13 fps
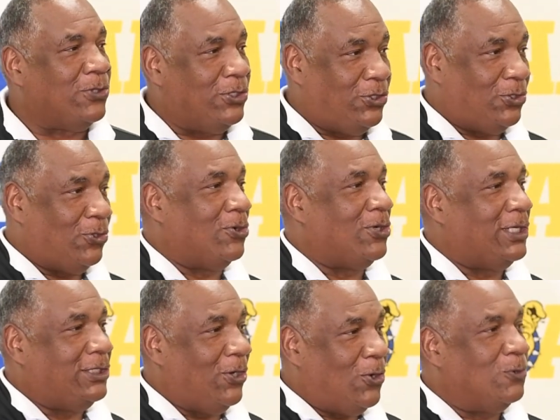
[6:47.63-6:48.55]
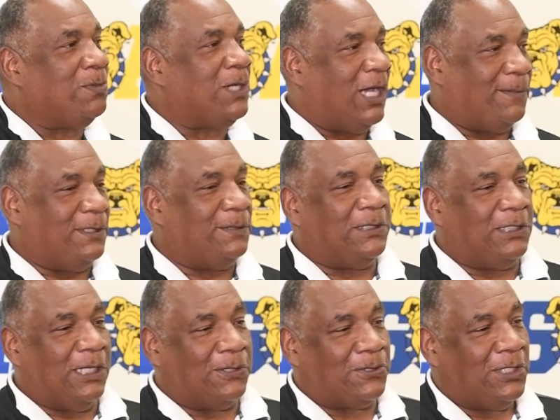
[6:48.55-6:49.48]
enjoying homecoming
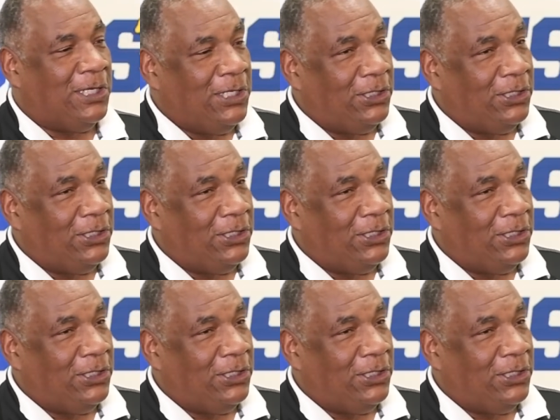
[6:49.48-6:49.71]
because,